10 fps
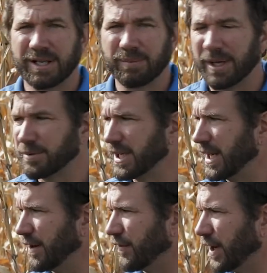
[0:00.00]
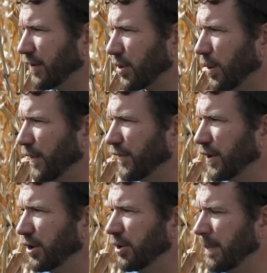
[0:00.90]
I'm standing in front of a
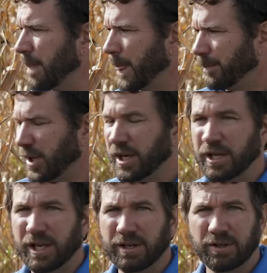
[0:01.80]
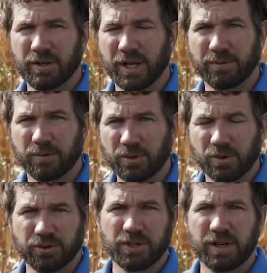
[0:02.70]
cornfield, and
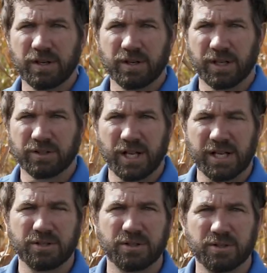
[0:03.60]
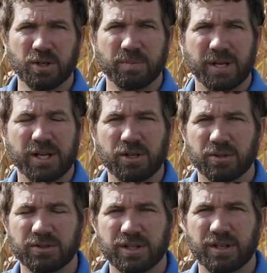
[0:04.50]
you'll see as you zoom in,
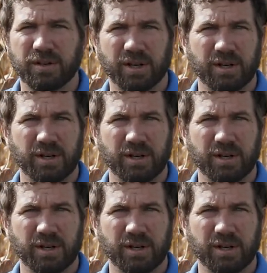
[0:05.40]
you'll see